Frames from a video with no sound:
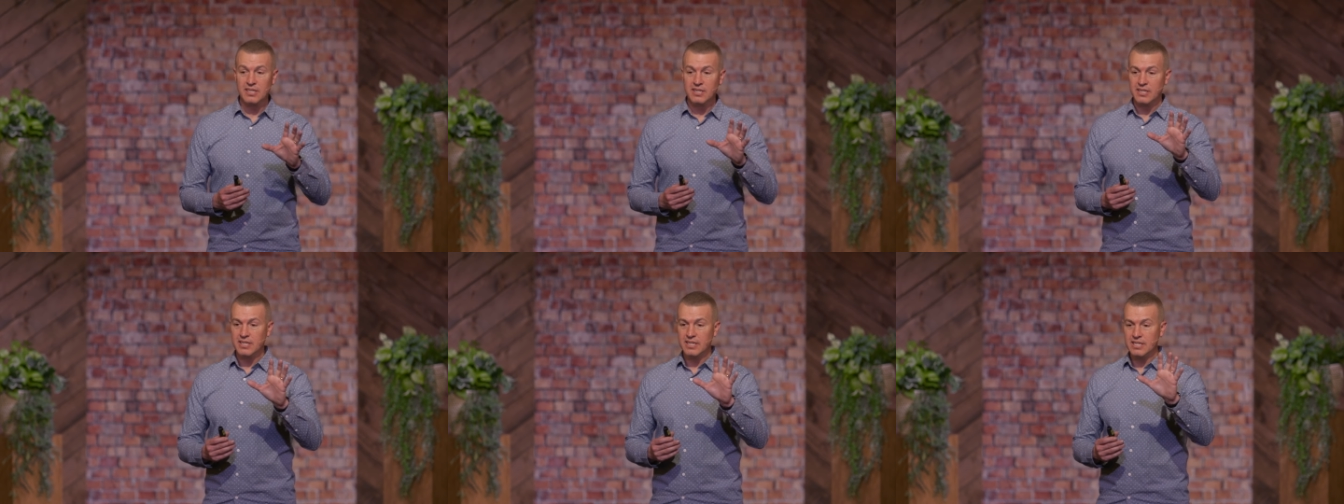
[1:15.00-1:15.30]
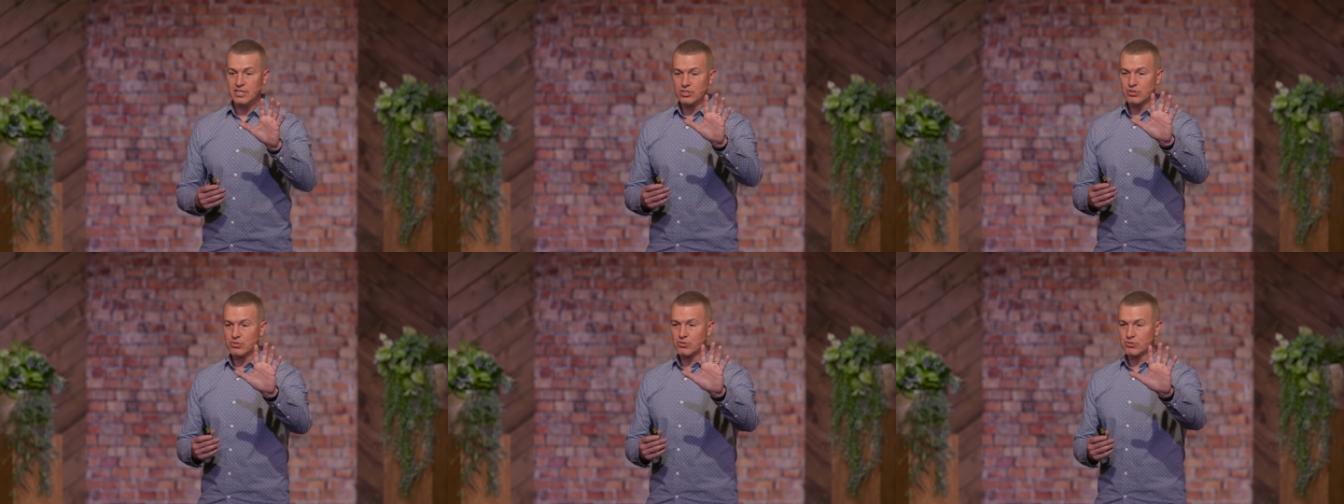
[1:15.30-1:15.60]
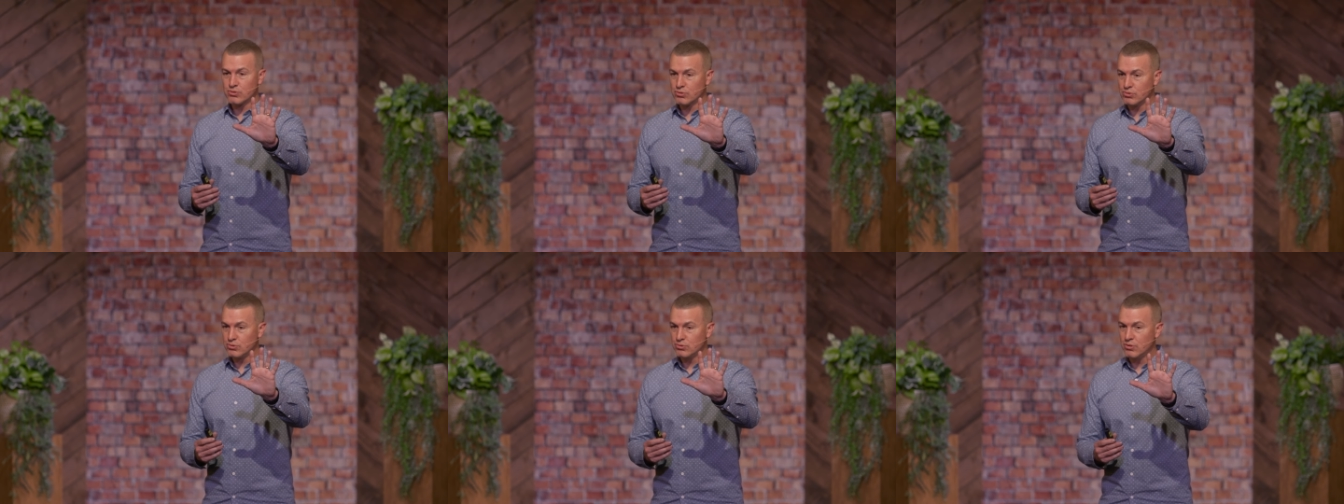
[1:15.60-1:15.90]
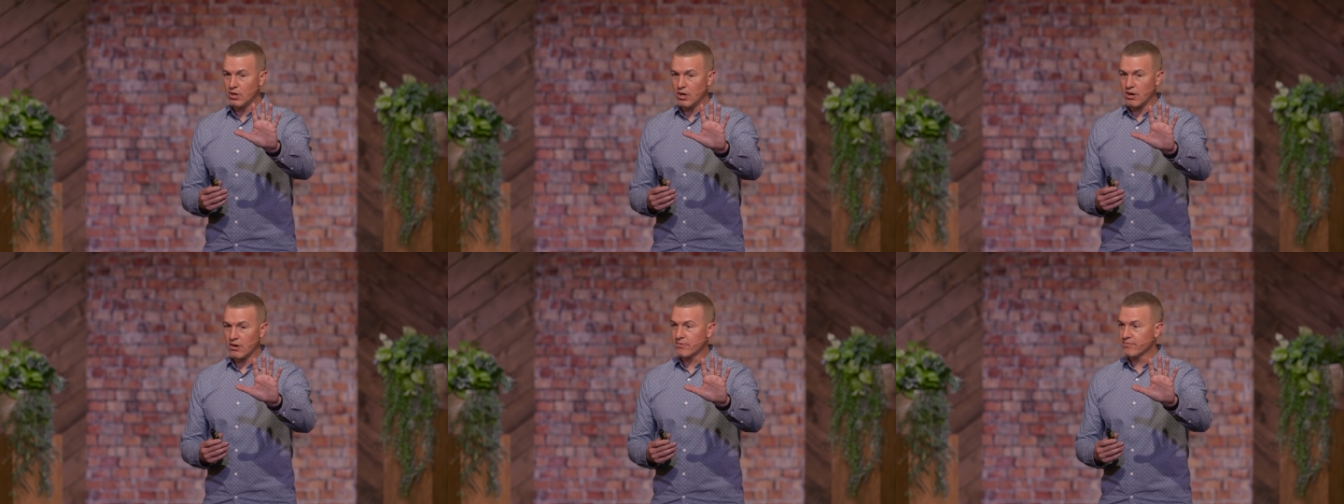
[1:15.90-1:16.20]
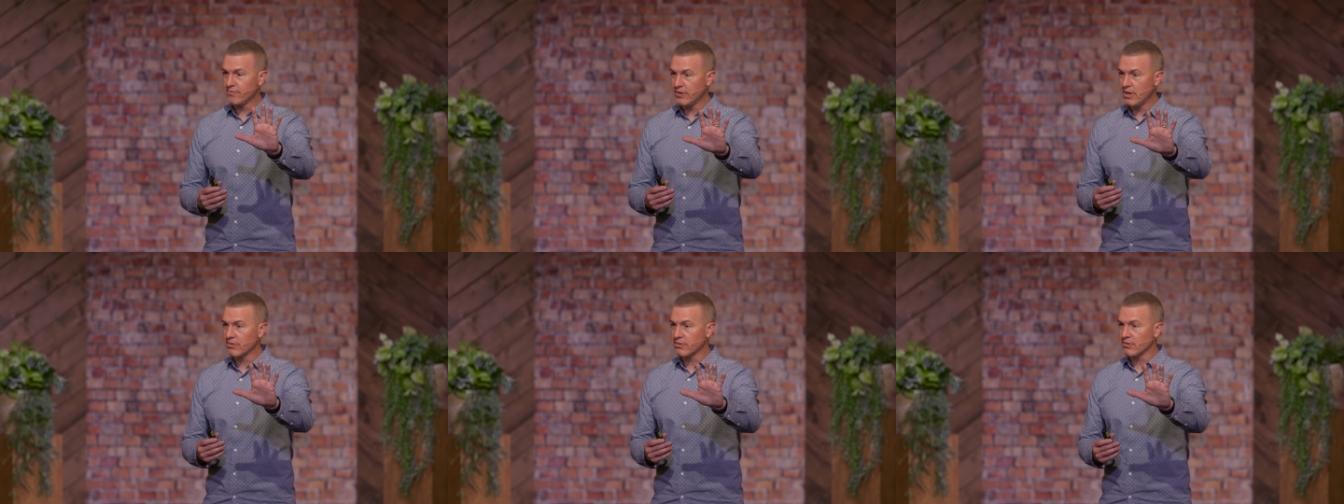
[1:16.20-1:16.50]
is through our
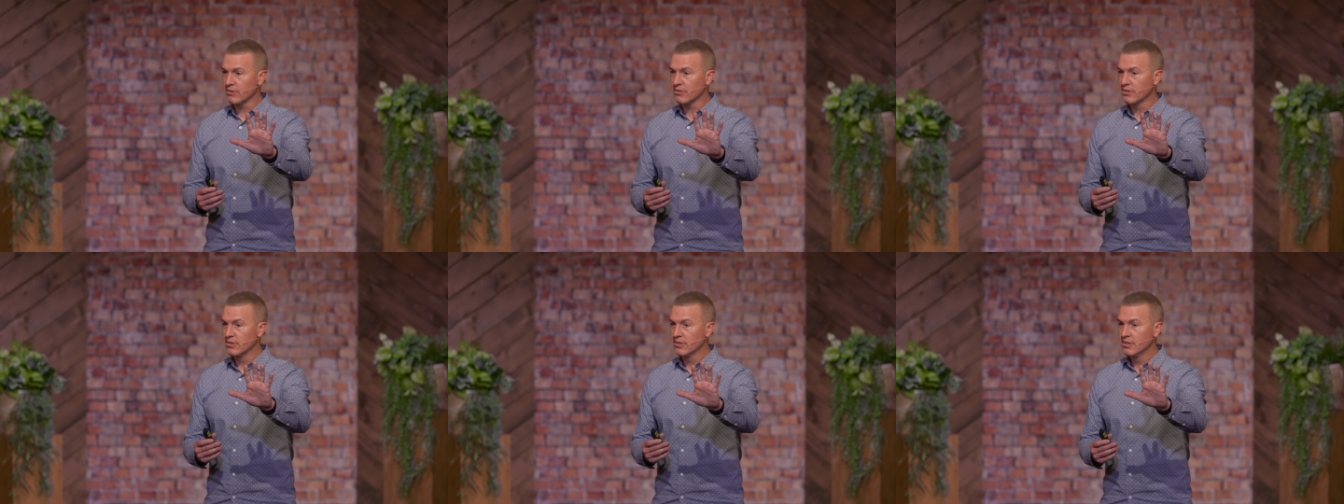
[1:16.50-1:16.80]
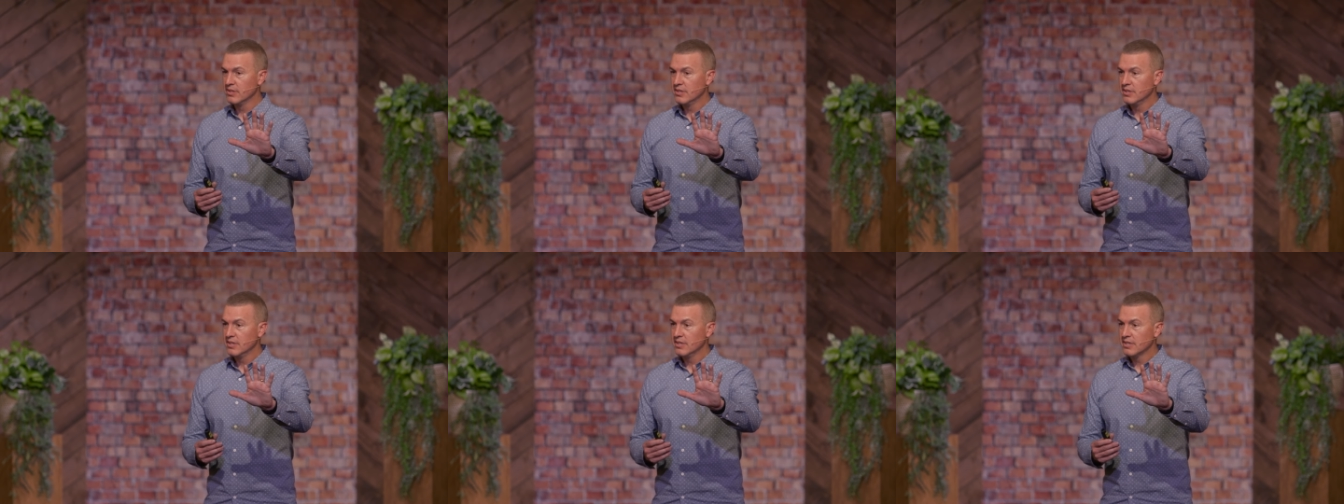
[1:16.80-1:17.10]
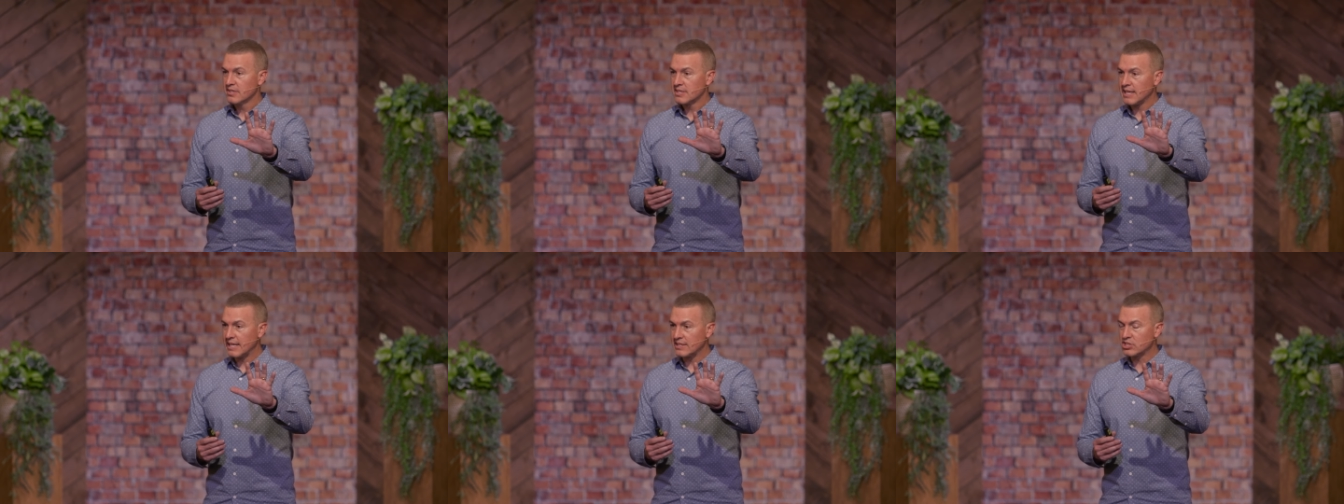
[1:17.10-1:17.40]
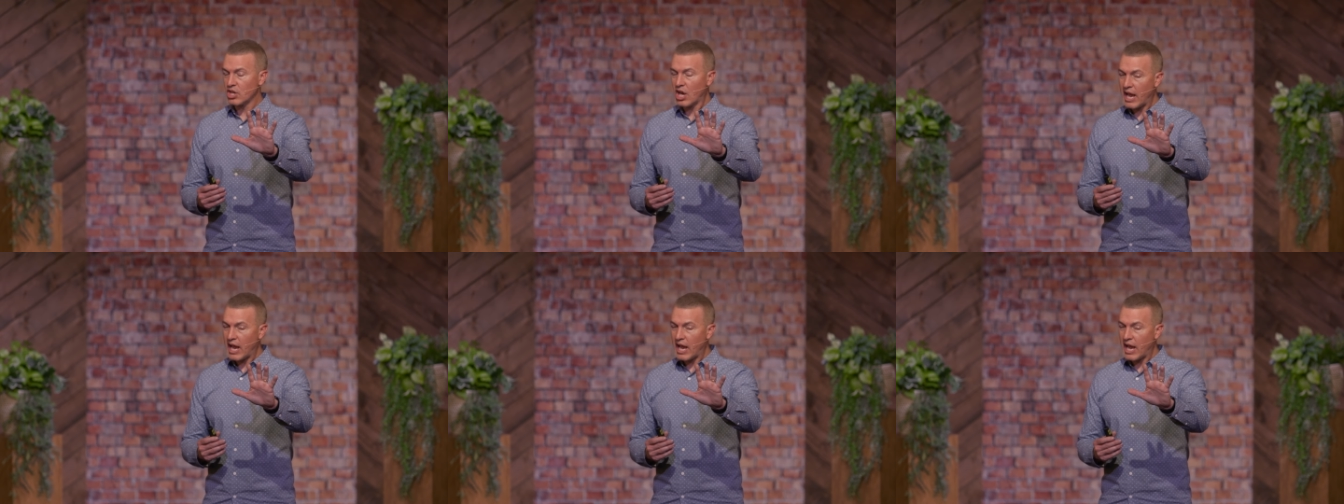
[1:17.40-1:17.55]
father. That's